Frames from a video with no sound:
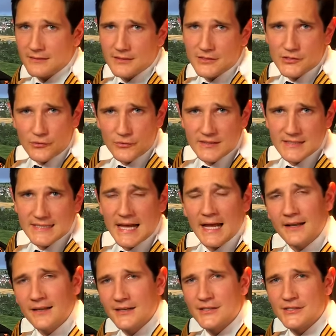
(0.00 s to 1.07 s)
the joints
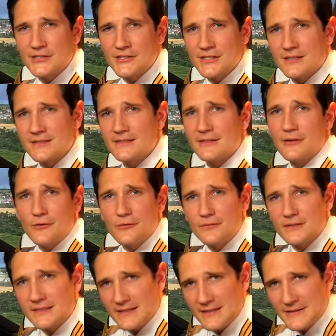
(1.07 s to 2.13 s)
and hinges
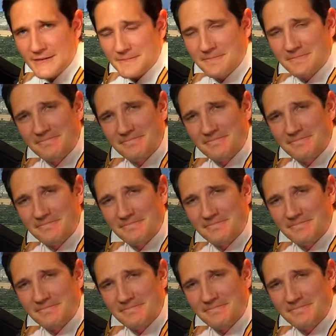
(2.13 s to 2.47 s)
over time.